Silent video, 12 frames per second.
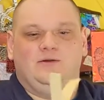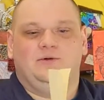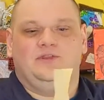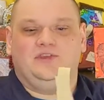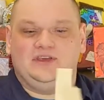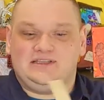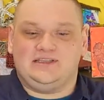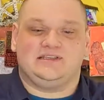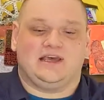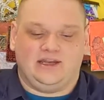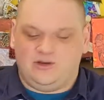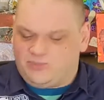With this
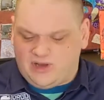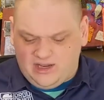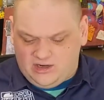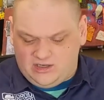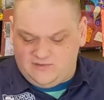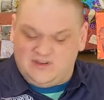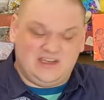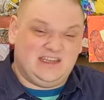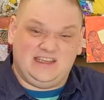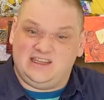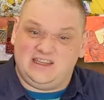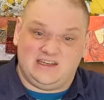design, you probably don't even
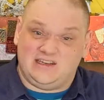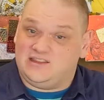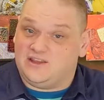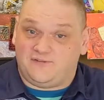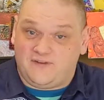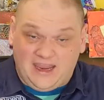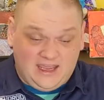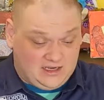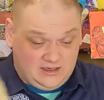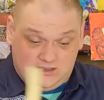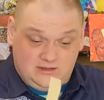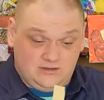need the
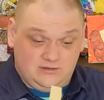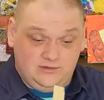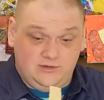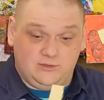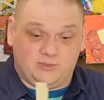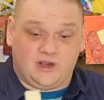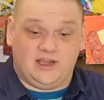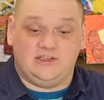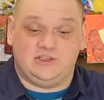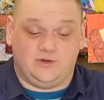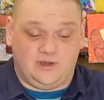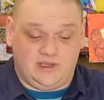fan. You could probably
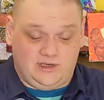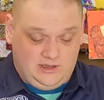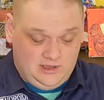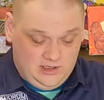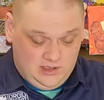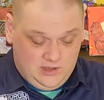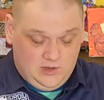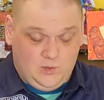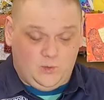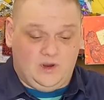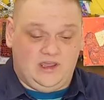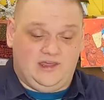do it
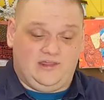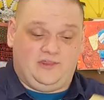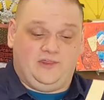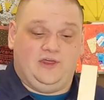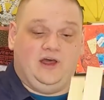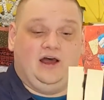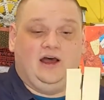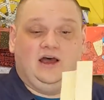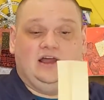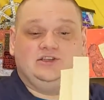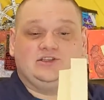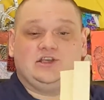with
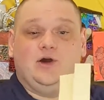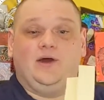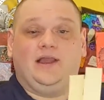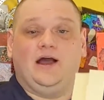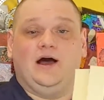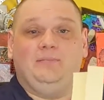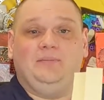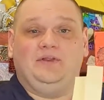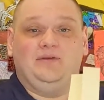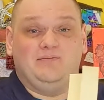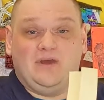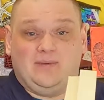just going up
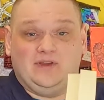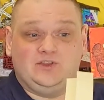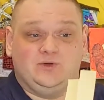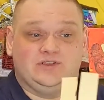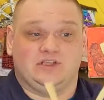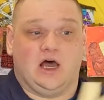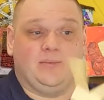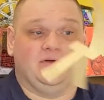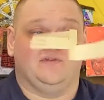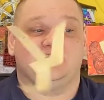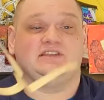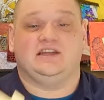maybe to a top
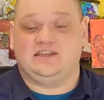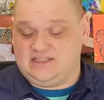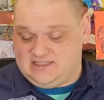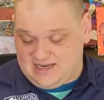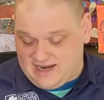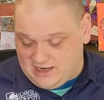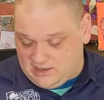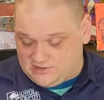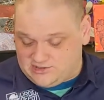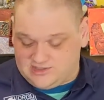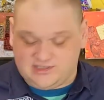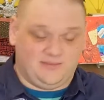of a set of
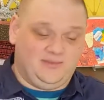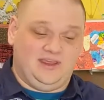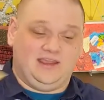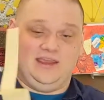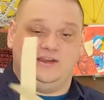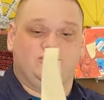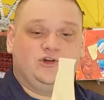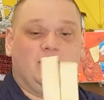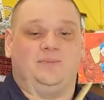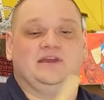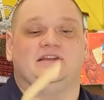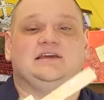stairs or something and
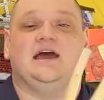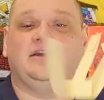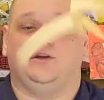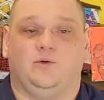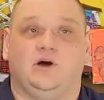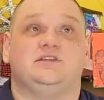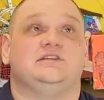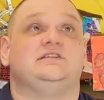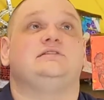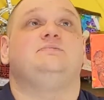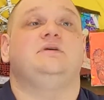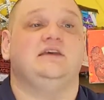dropping it down and watch it
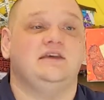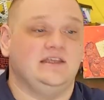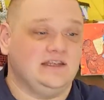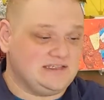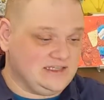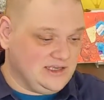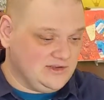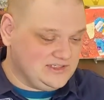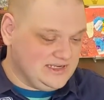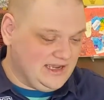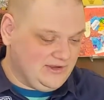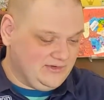spin as it goes
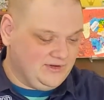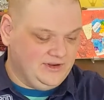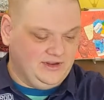down.